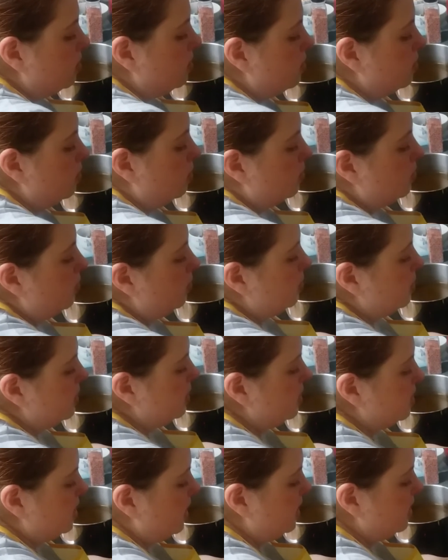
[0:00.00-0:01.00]
you're not
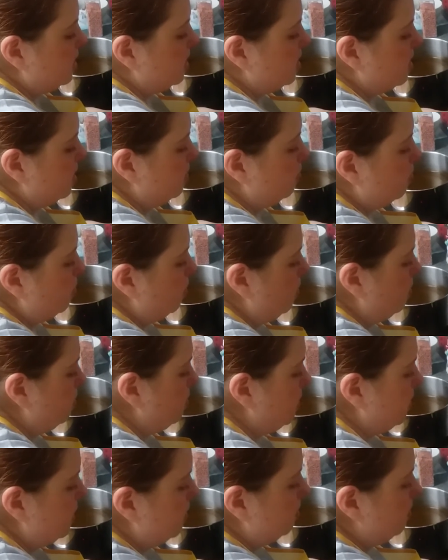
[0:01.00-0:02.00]
going to taste it
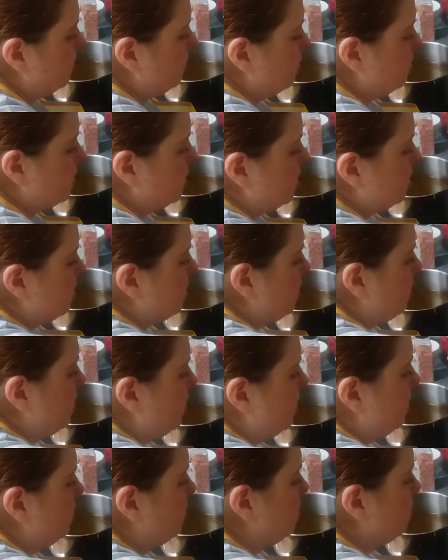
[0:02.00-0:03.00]
properly, because you're just going
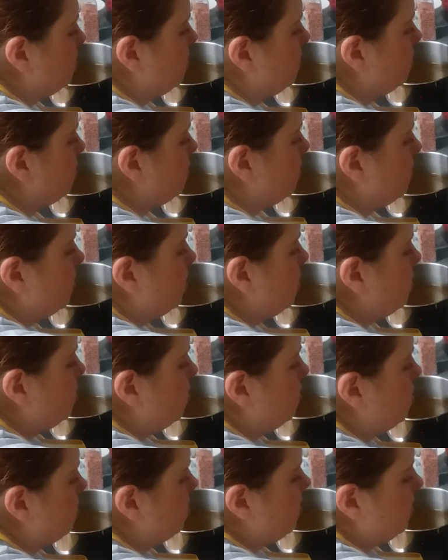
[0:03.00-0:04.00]
to
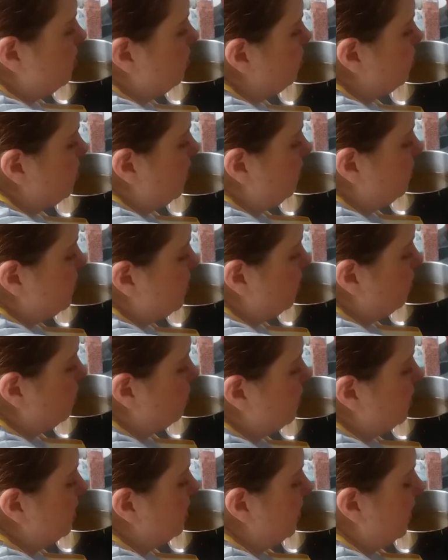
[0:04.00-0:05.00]
have shoved it
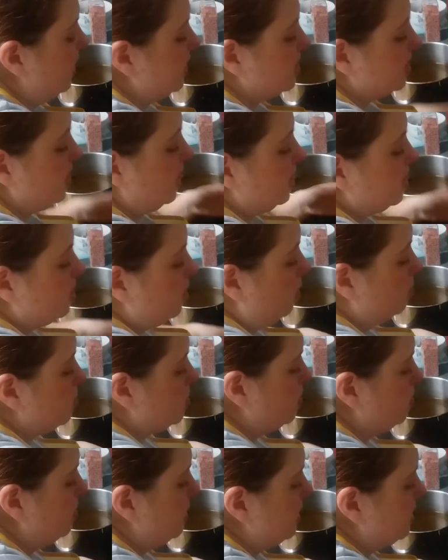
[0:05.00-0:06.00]
all in. It hasn't had time
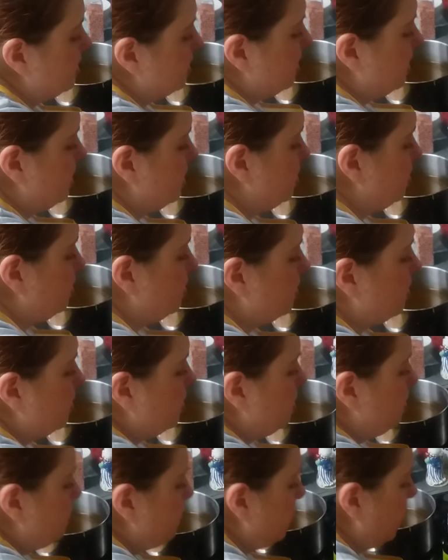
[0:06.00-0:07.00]
to blend in.
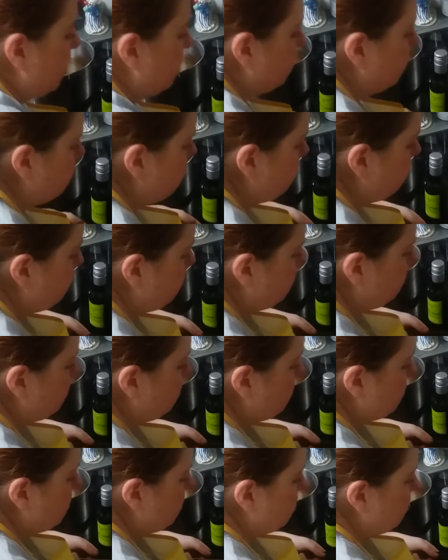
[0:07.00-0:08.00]
Now
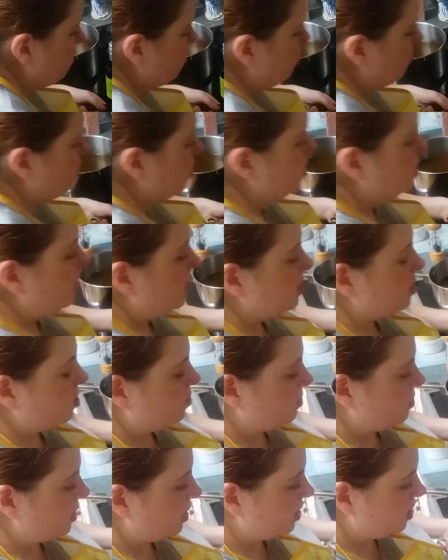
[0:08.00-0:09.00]
I'm going to take this
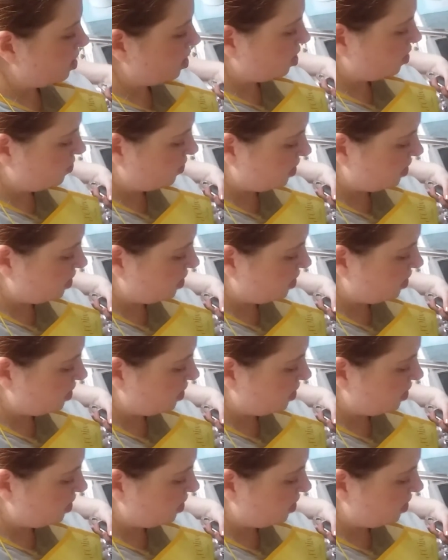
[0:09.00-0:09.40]
off the heat just